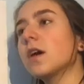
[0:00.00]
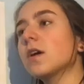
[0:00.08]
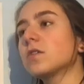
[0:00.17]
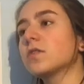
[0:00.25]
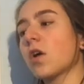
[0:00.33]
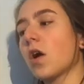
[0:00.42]

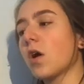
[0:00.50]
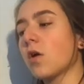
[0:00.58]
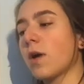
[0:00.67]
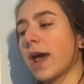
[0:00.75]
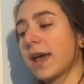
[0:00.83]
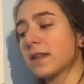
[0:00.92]

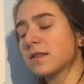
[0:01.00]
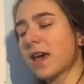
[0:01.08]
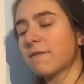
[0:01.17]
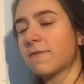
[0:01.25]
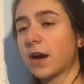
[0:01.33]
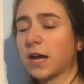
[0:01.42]
So ants have
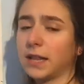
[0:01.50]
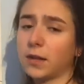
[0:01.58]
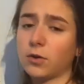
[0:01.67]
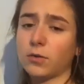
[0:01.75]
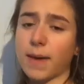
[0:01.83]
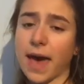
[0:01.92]
very
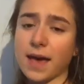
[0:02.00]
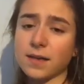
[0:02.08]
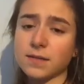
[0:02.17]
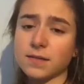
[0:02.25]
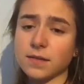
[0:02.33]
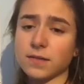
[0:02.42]
little
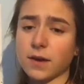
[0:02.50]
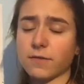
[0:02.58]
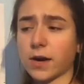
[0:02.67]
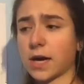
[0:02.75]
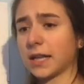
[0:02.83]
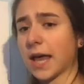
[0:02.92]
mass, they're
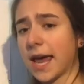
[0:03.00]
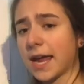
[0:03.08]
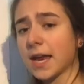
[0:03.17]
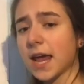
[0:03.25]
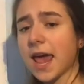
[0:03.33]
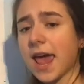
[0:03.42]
very light,
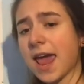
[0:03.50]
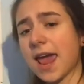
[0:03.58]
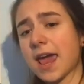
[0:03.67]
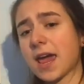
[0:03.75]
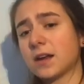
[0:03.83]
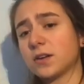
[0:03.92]

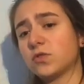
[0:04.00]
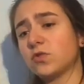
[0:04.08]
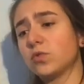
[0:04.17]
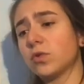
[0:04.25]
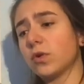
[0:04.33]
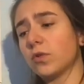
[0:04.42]
and
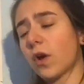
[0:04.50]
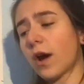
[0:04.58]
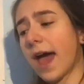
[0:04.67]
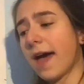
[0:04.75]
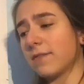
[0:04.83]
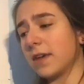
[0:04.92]
tools are
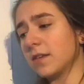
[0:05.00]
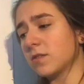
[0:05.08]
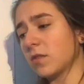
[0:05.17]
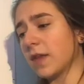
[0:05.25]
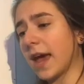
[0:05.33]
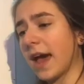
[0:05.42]
heavy, so
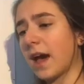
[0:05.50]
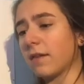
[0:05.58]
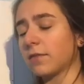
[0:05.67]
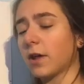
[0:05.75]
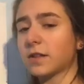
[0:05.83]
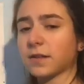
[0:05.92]
they have
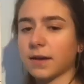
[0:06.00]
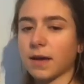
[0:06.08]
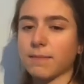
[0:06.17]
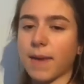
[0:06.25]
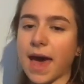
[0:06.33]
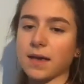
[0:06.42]
lots of
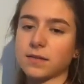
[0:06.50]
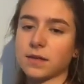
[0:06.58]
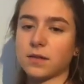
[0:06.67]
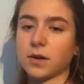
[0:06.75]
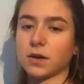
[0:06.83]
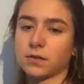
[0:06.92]
mass and
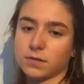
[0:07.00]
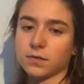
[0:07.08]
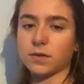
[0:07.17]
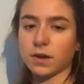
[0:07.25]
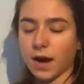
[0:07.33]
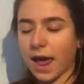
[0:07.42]

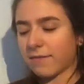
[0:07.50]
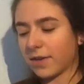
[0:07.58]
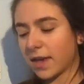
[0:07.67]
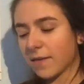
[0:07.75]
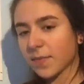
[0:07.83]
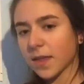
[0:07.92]
they're
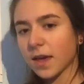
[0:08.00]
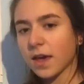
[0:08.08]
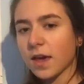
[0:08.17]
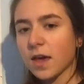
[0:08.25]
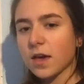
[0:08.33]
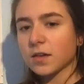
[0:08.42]
heavy.
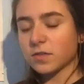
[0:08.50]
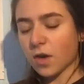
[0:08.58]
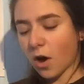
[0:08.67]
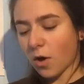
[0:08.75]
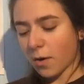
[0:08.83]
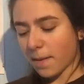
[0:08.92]

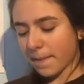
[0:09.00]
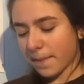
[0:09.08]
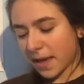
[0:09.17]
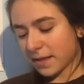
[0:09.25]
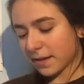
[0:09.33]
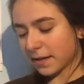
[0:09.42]
So
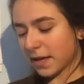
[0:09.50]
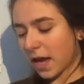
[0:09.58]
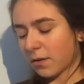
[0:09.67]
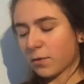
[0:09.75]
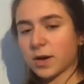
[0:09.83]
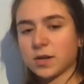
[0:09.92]
basically
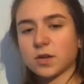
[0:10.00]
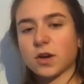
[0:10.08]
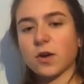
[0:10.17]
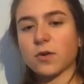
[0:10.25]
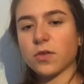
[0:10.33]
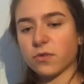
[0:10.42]
I'm going to
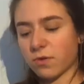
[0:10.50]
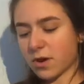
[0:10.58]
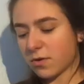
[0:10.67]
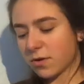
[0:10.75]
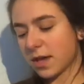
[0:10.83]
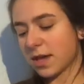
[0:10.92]
go
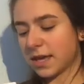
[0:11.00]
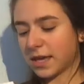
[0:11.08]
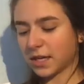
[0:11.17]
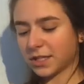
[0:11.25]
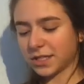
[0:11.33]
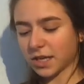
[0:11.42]
through
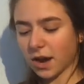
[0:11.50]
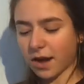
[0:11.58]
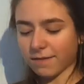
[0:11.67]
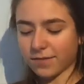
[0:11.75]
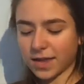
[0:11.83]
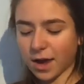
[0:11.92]
each
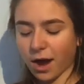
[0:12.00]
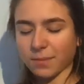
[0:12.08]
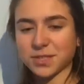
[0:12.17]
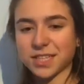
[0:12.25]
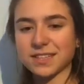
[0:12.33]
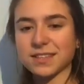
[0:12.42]
of the
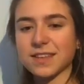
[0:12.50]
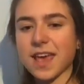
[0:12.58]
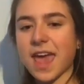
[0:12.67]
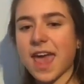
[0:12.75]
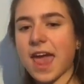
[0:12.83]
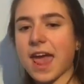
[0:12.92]
options
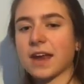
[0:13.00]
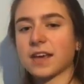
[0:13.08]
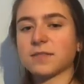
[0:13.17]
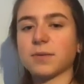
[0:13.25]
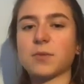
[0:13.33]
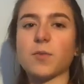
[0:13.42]
and
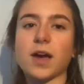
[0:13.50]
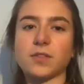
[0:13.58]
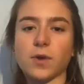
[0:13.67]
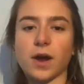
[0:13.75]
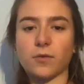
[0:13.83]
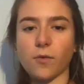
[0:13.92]
explain why it's
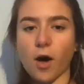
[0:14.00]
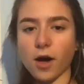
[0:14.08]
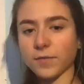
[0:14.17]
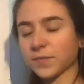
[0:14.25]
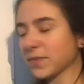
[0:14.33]
right or wrong.